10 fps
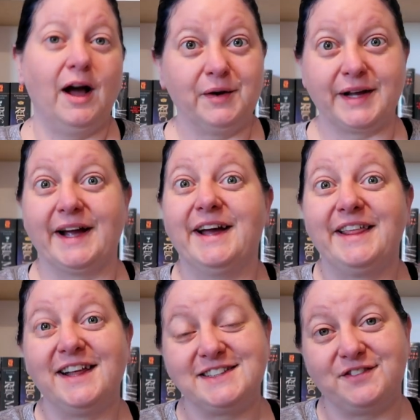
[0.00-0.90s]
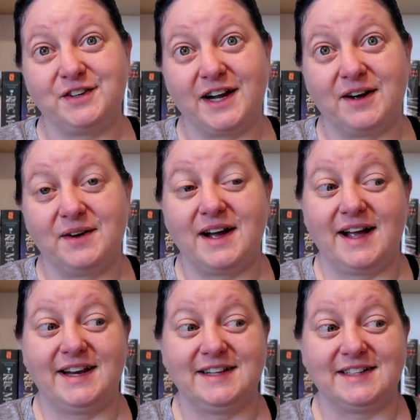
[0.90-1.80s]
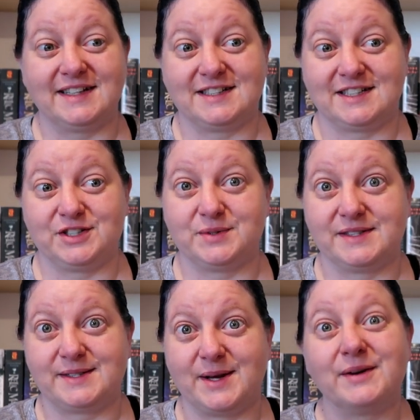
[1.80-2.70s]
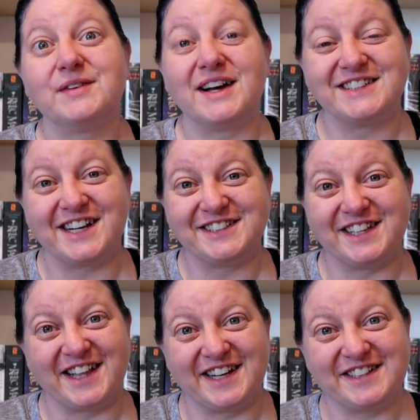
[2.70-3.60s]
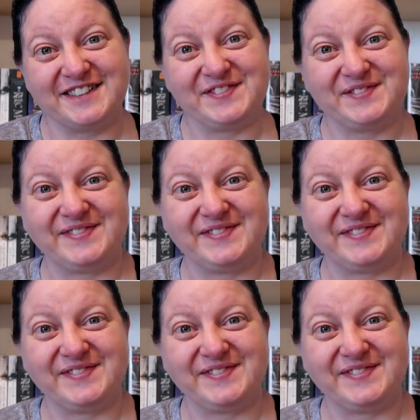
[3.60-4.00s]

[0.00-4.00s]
Okay, that's it for now. I need to get to doing stuff. I'll talk to you later.